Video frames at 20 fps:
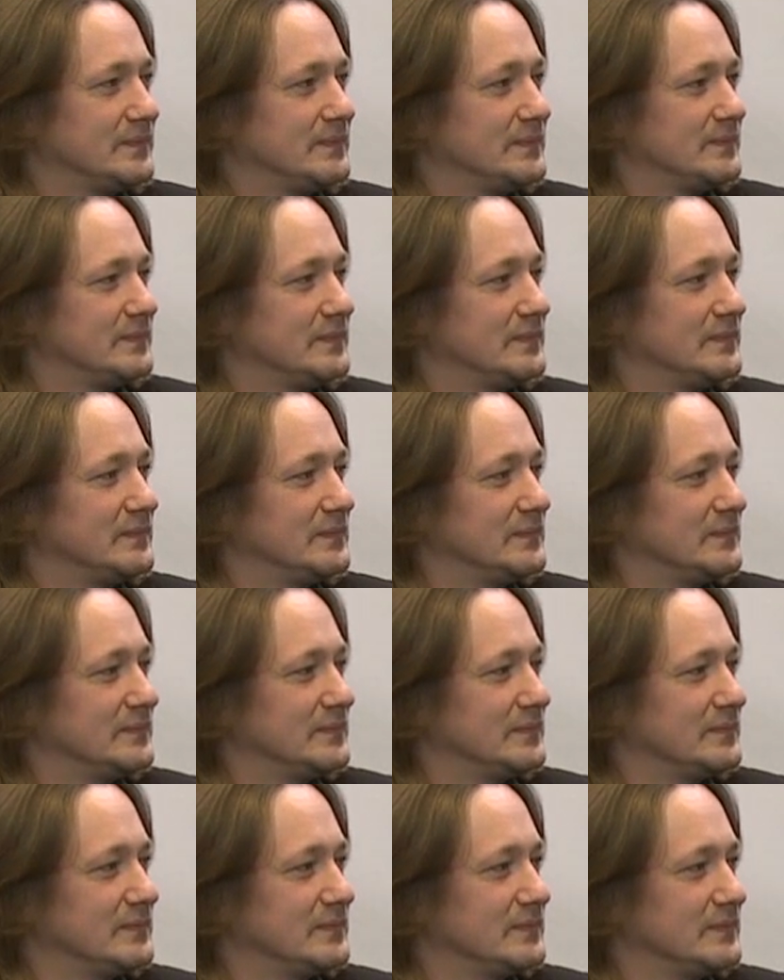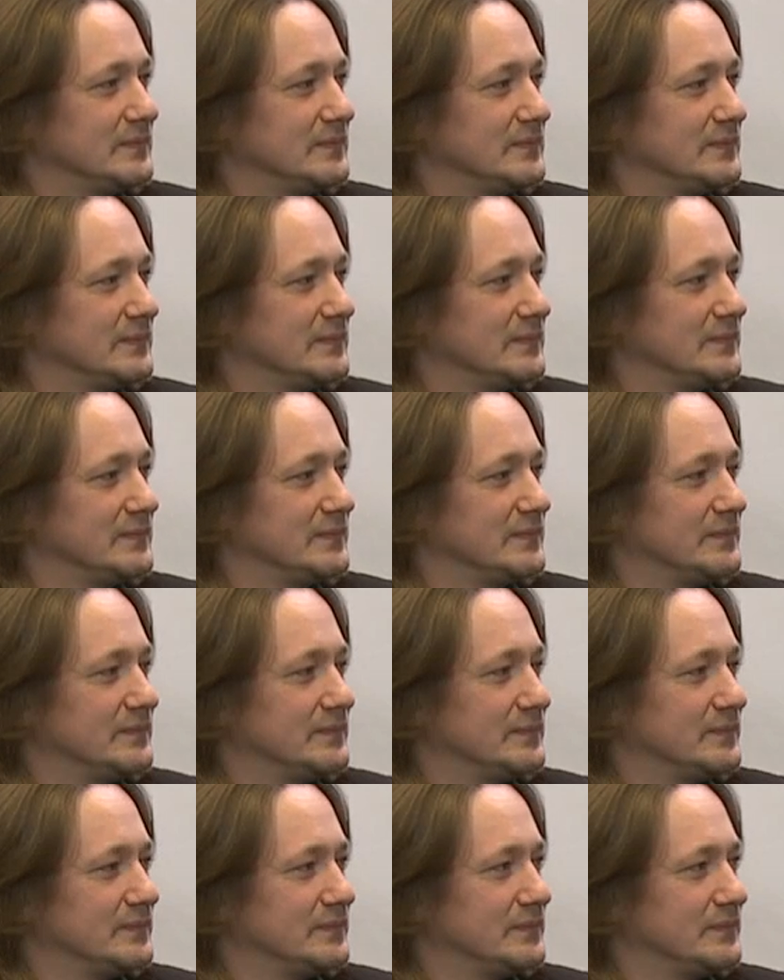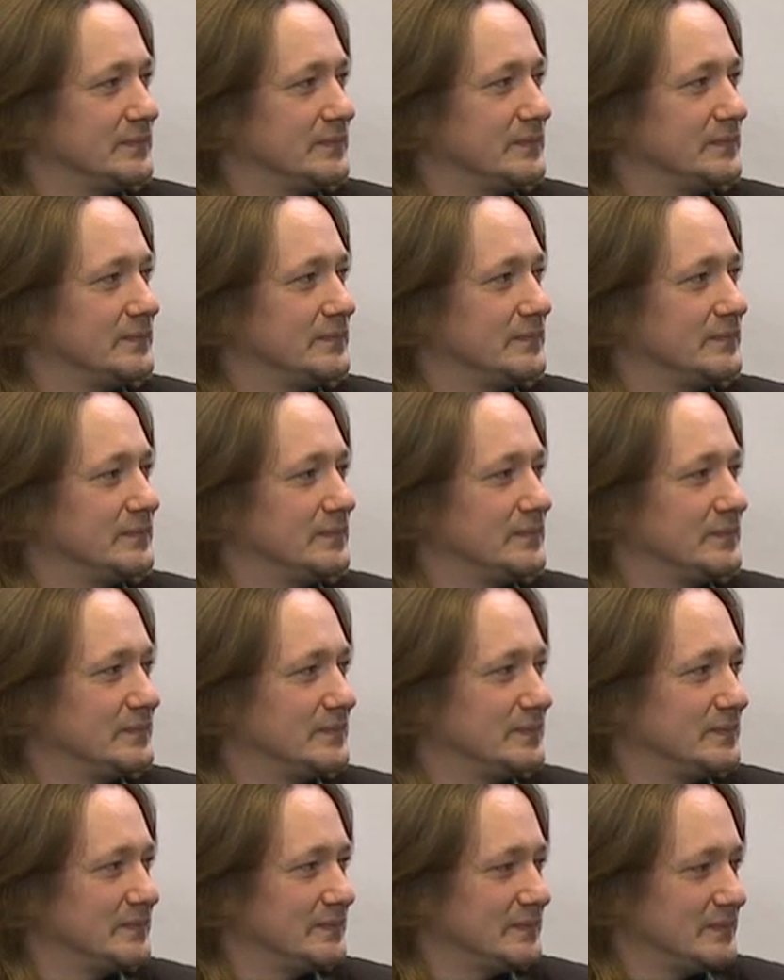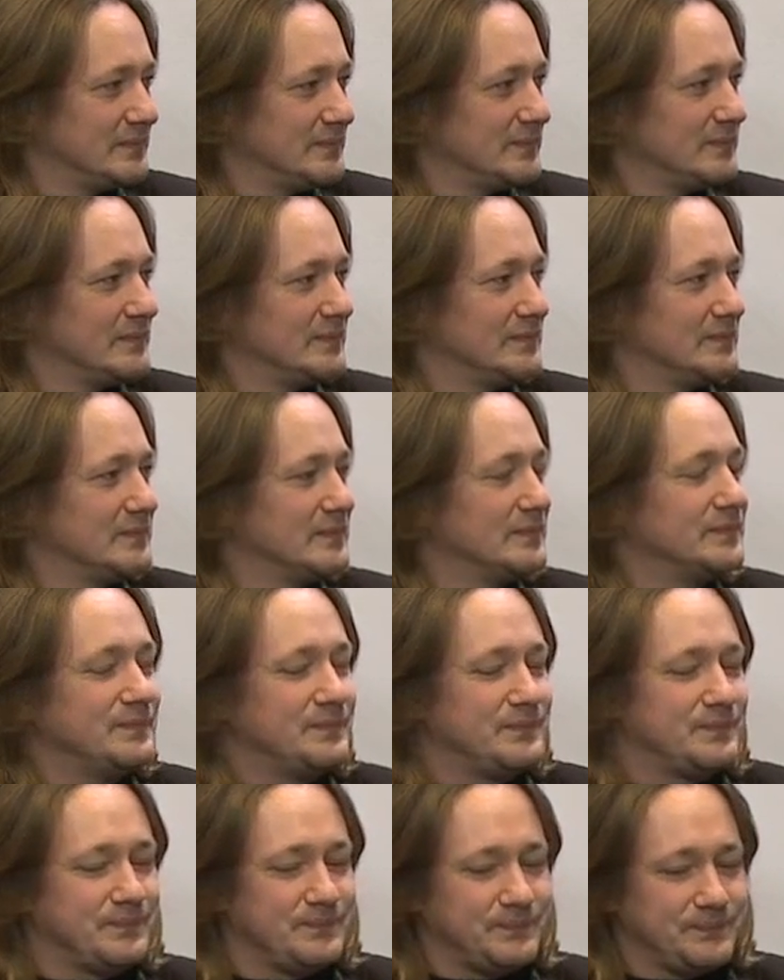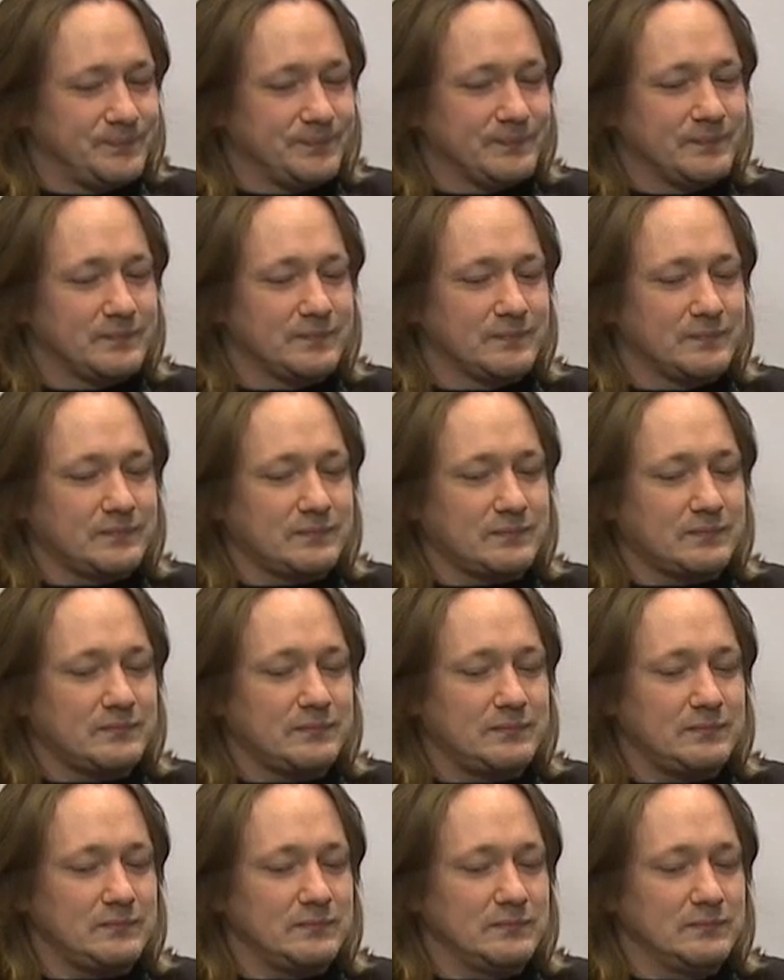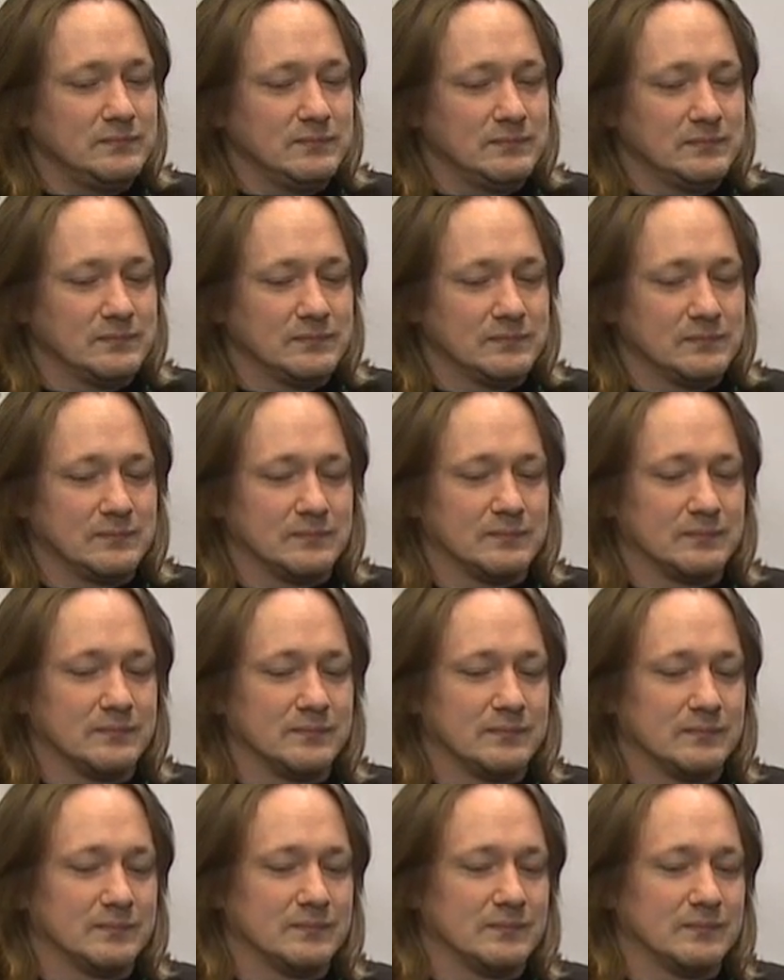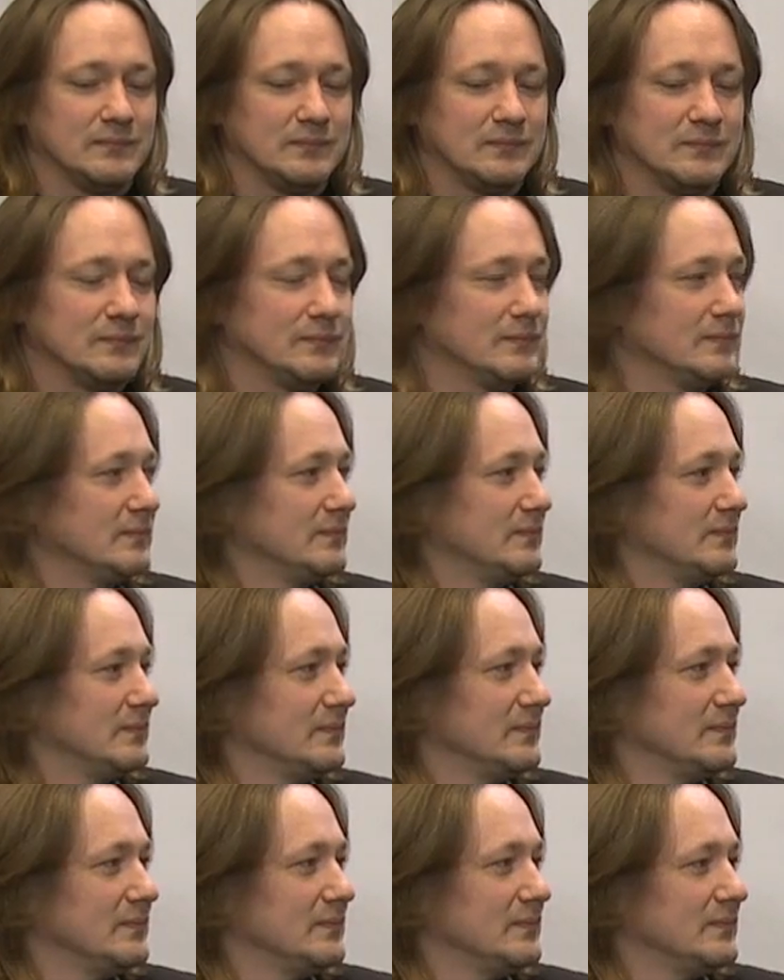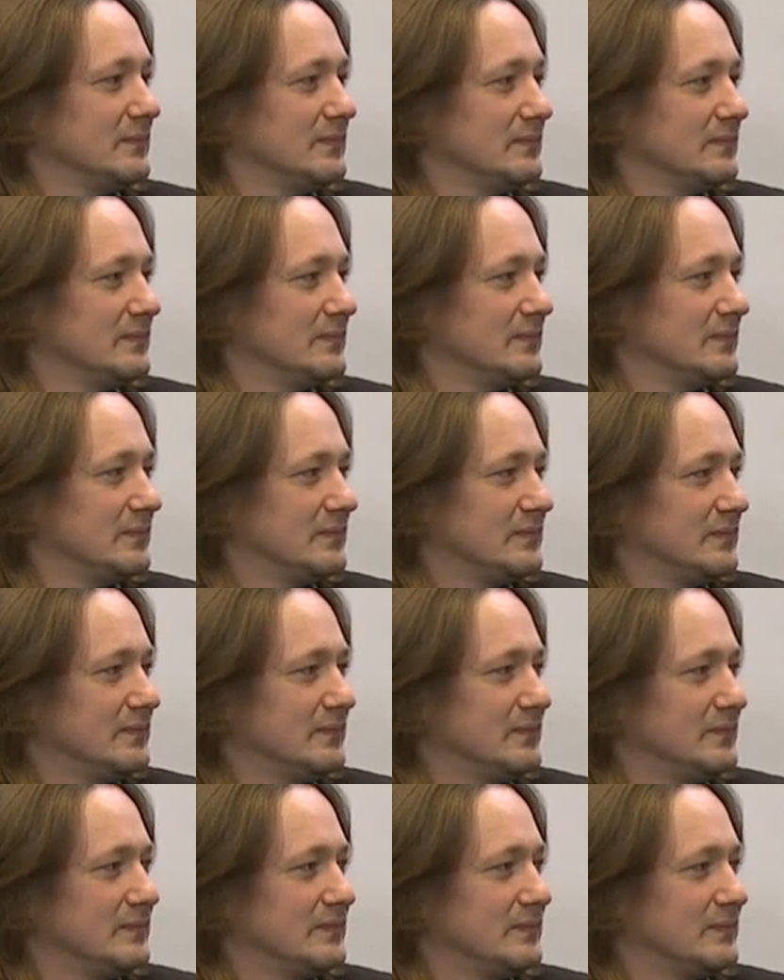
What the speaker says: No words are spoken by the person on screen.